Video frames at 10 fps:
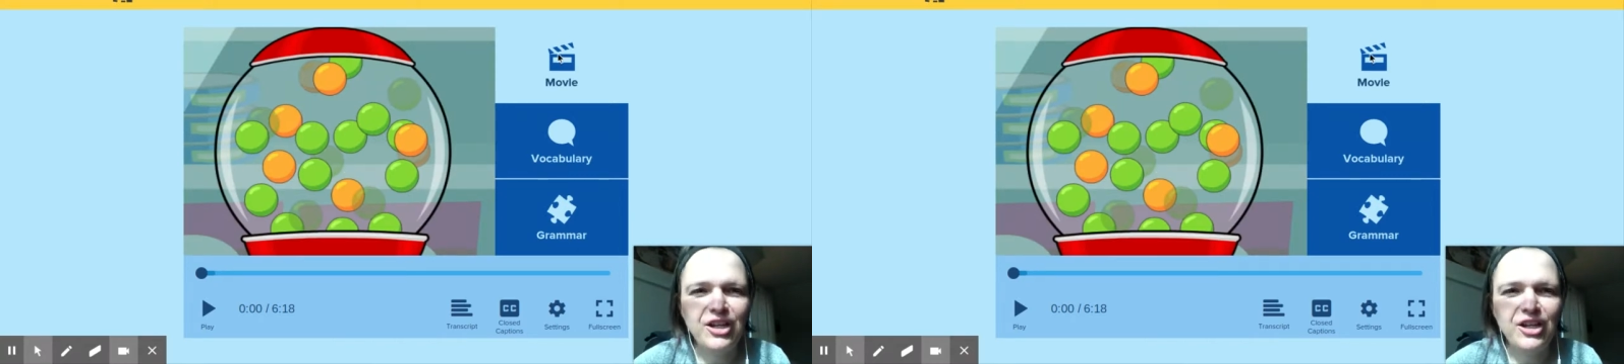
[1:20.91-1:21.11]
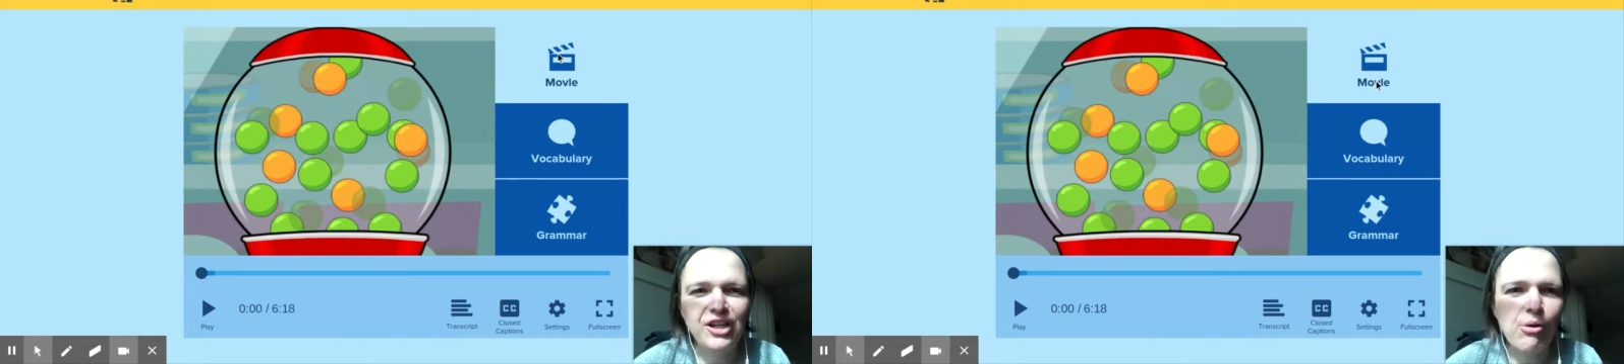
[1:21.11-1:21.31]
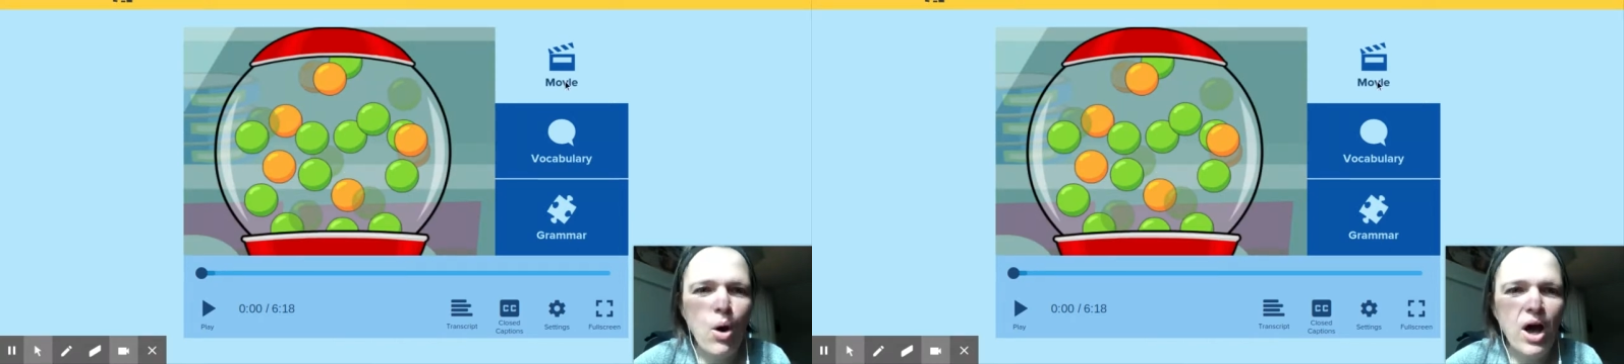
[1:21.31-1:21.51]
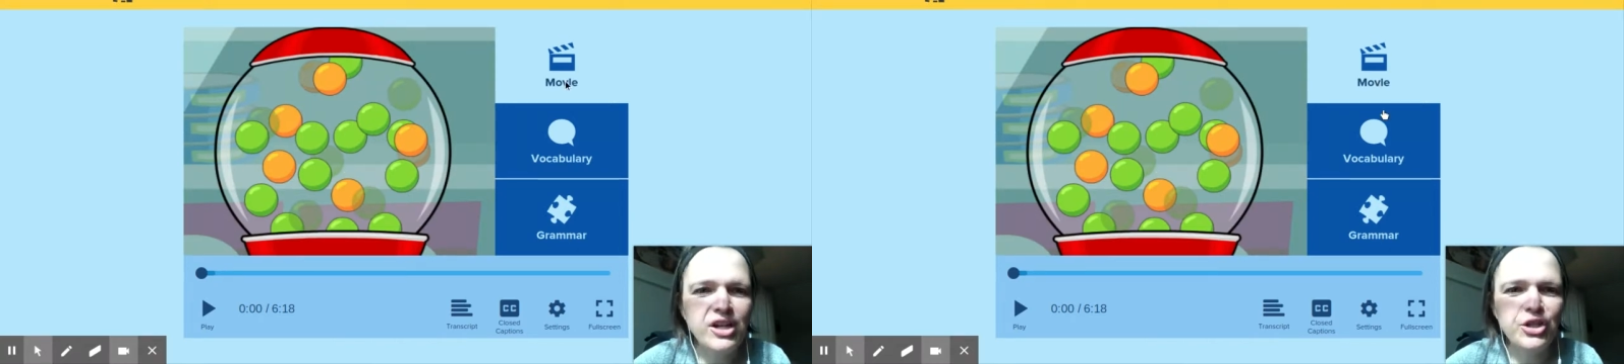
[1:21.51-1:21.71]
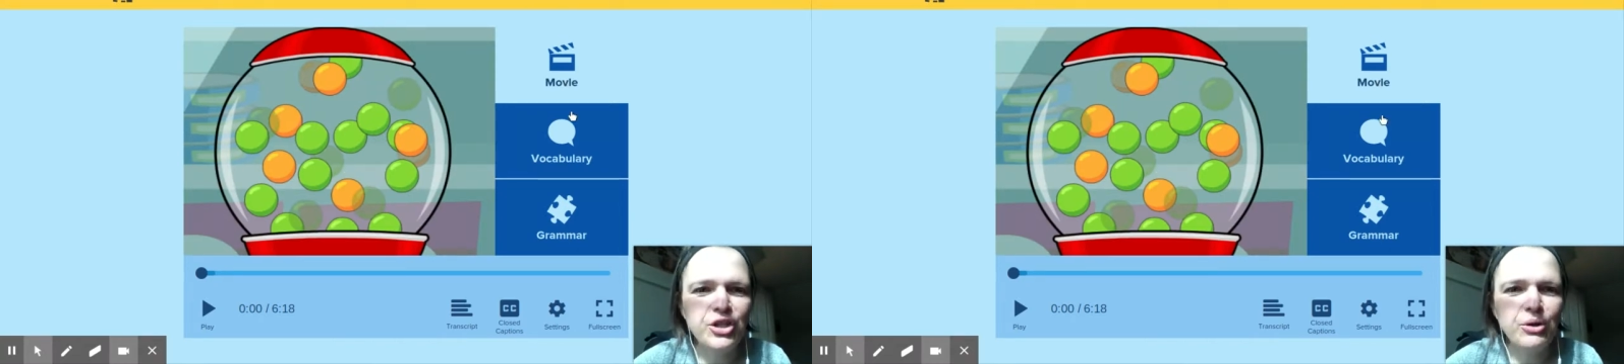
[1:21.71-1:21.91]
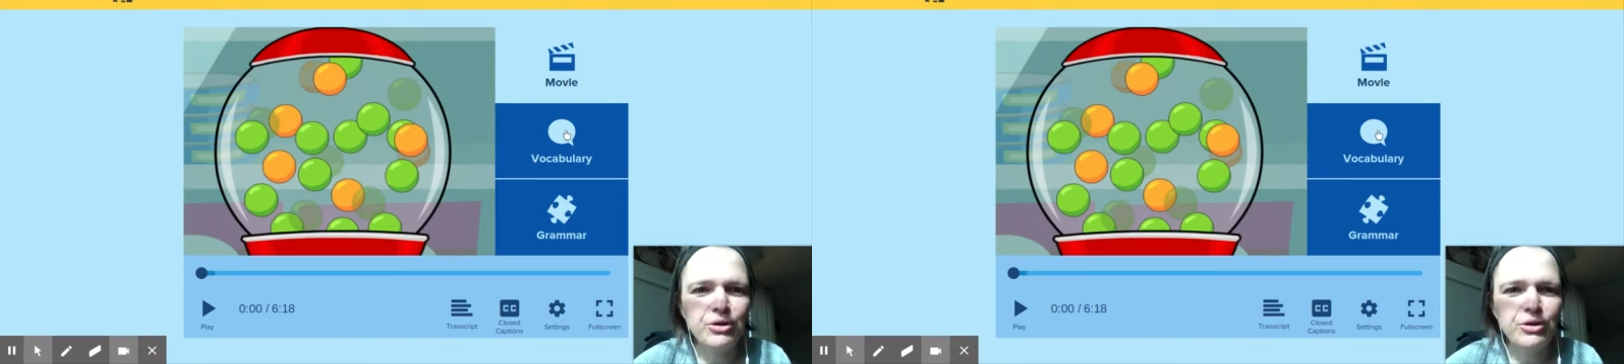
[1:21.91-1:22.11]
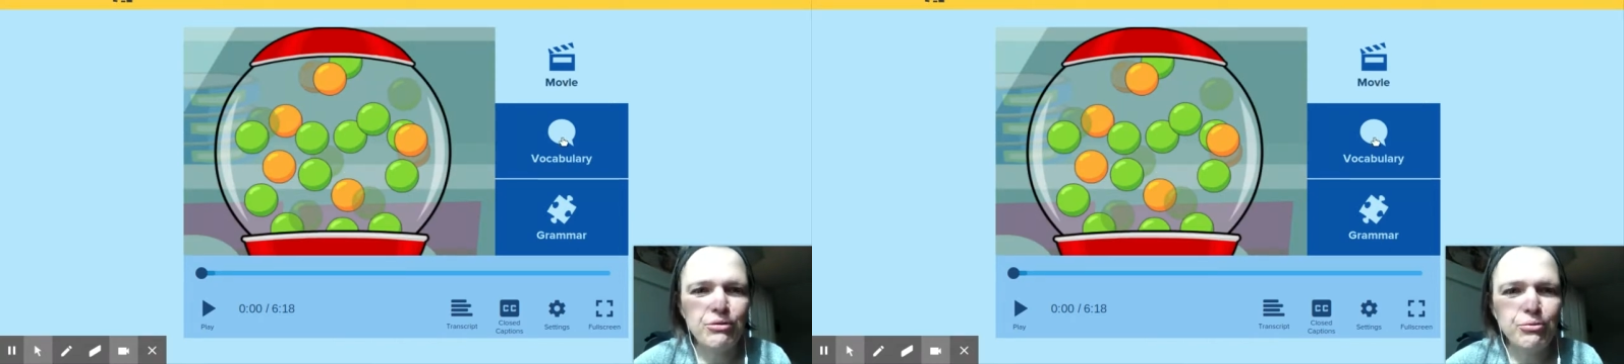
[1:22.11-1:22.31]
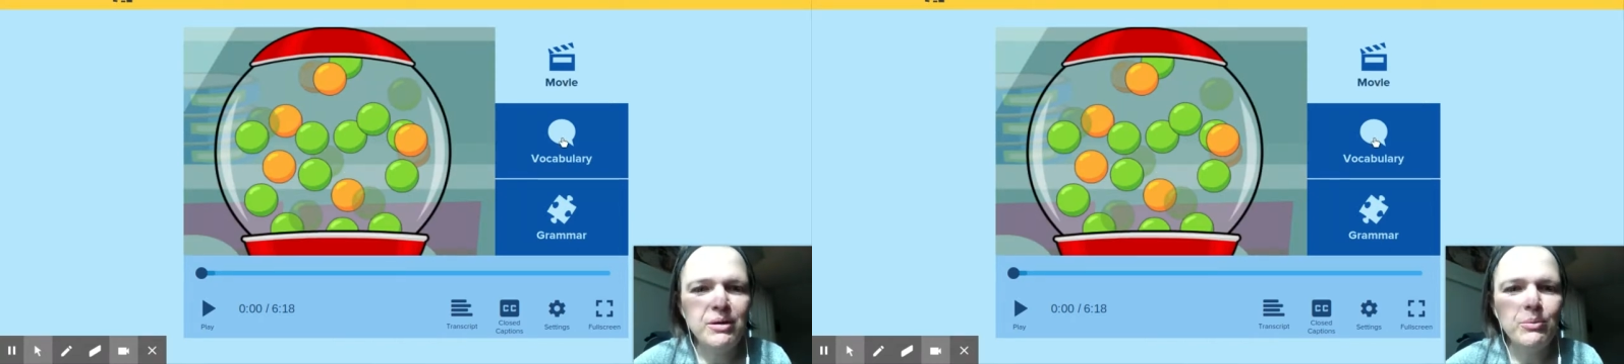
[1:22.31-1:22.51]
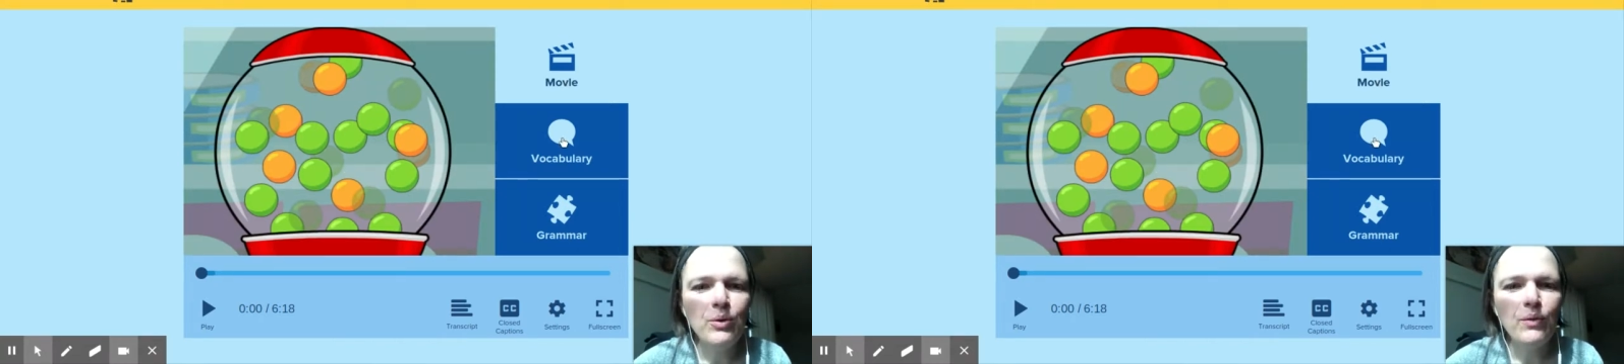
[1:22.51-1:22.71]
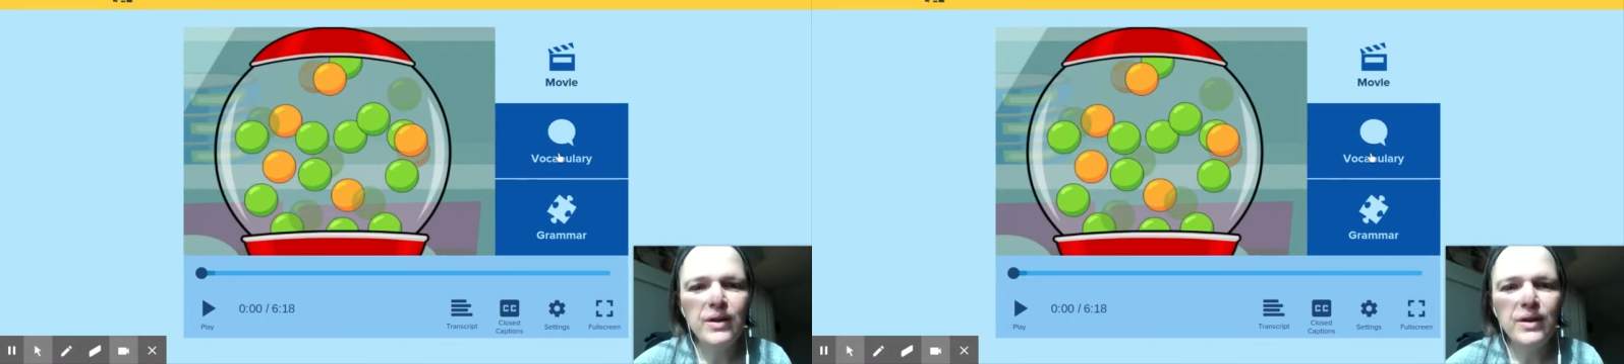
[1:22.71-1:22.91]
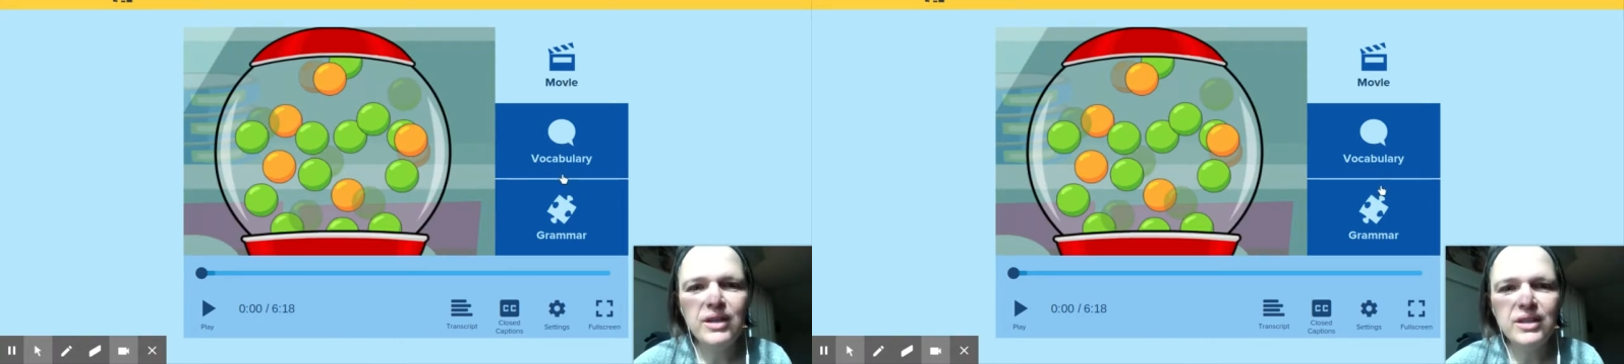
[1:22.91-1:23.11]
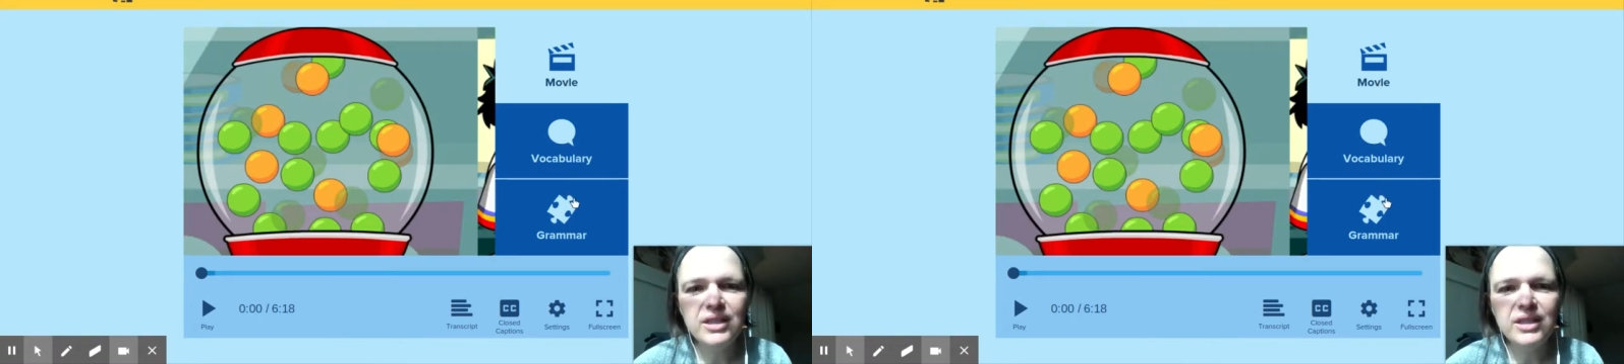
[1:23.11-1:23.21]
you're going to watch those 3 movies.